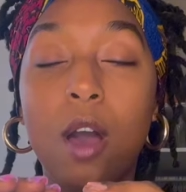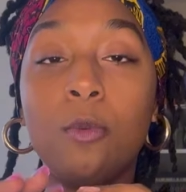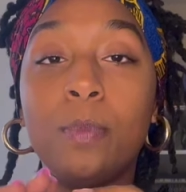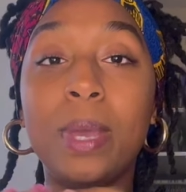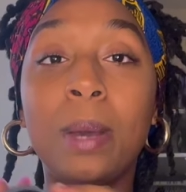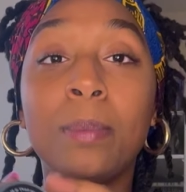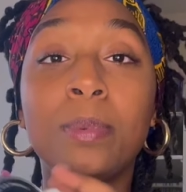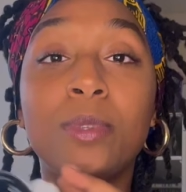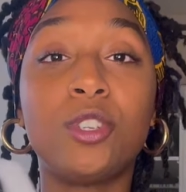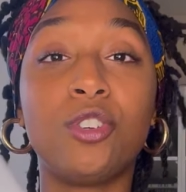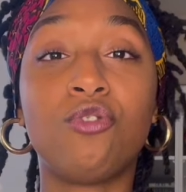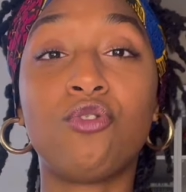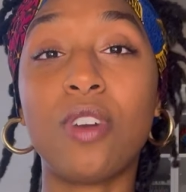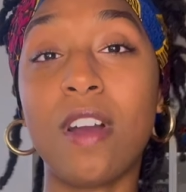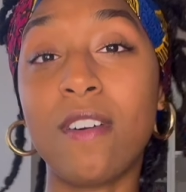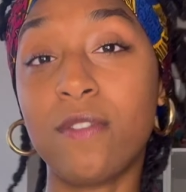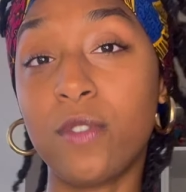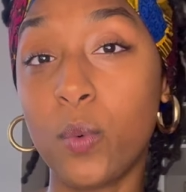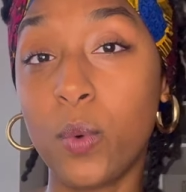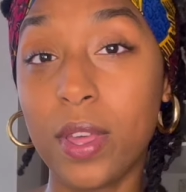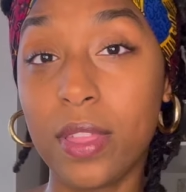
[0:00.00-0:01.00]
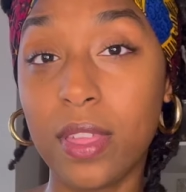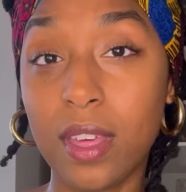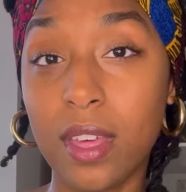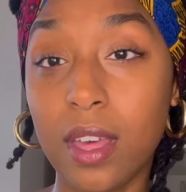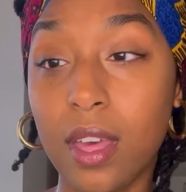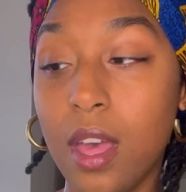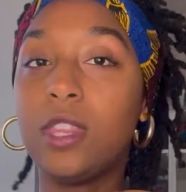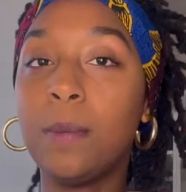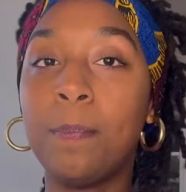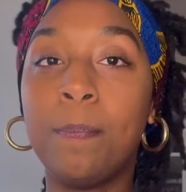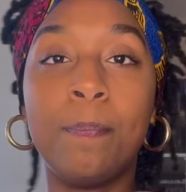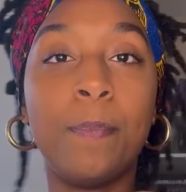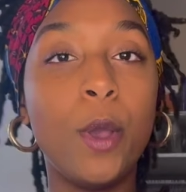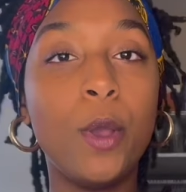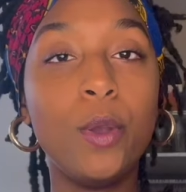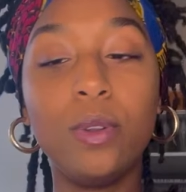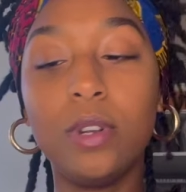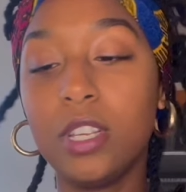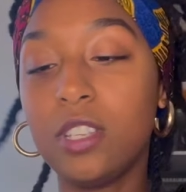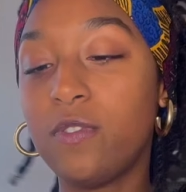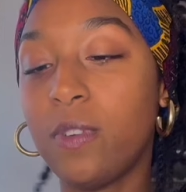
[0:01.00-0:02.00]
be able to travel with it. The
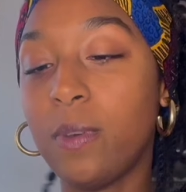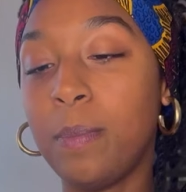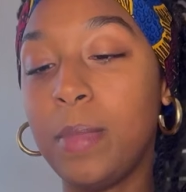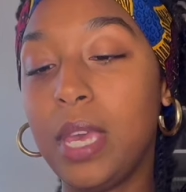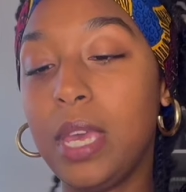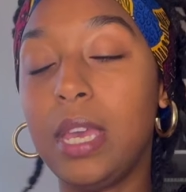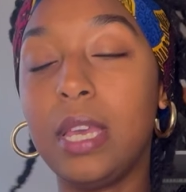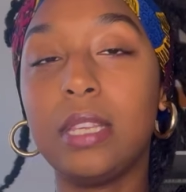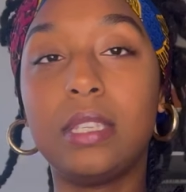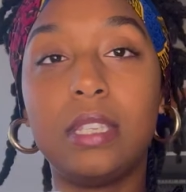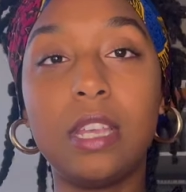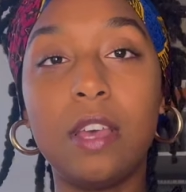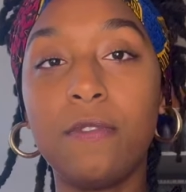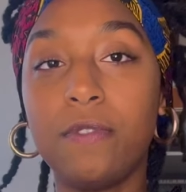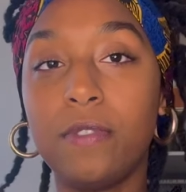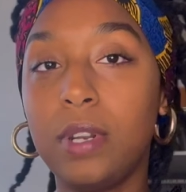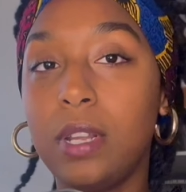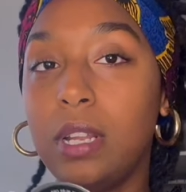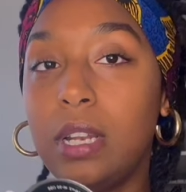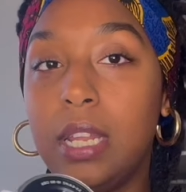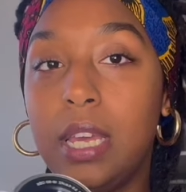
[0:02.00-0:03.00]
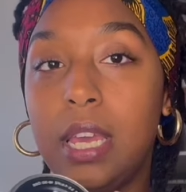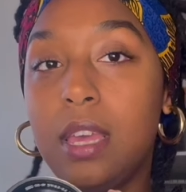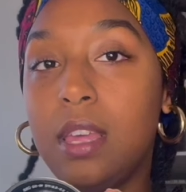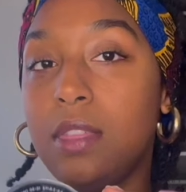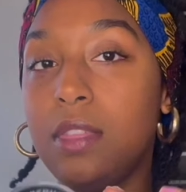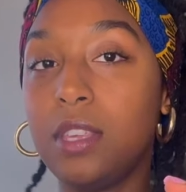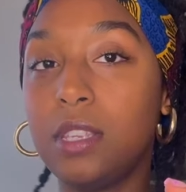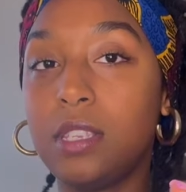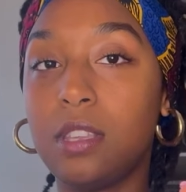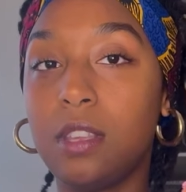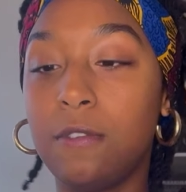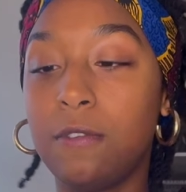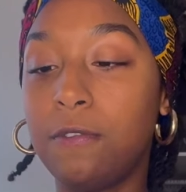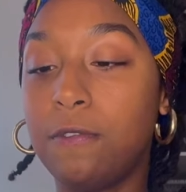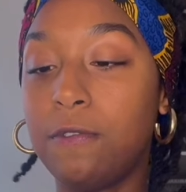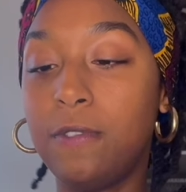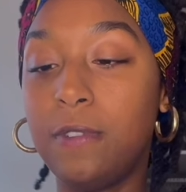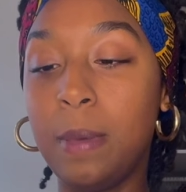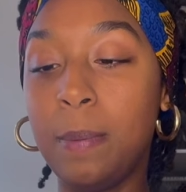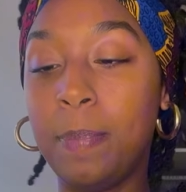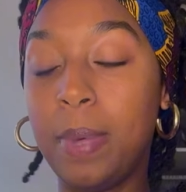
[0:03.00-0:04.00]
bonus for me is definitely this
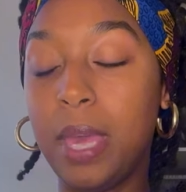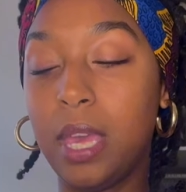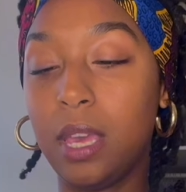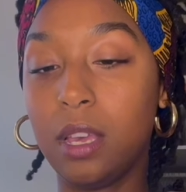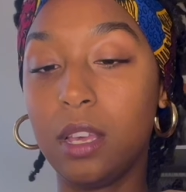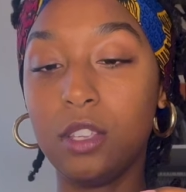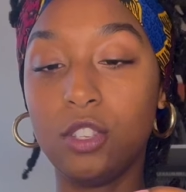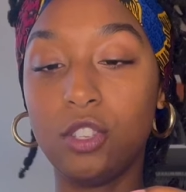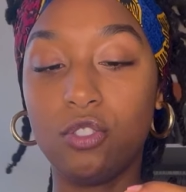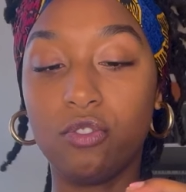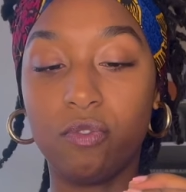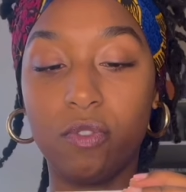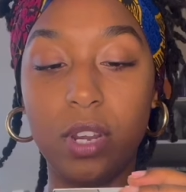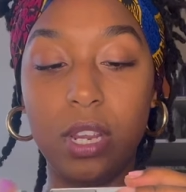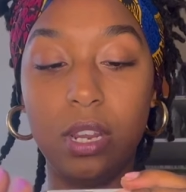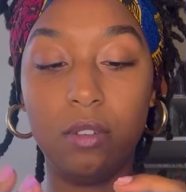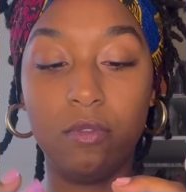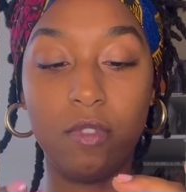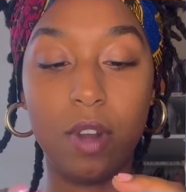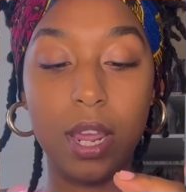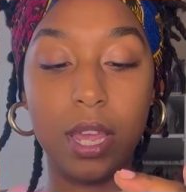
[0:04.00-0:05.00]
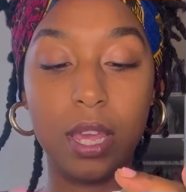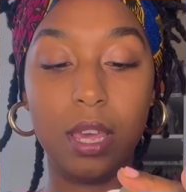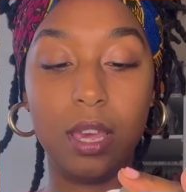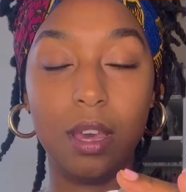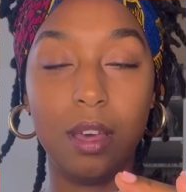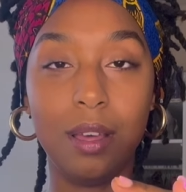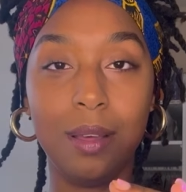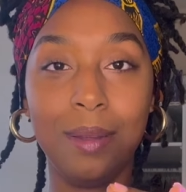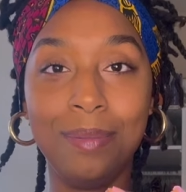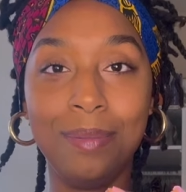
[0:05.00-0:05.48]
flipping screen right here.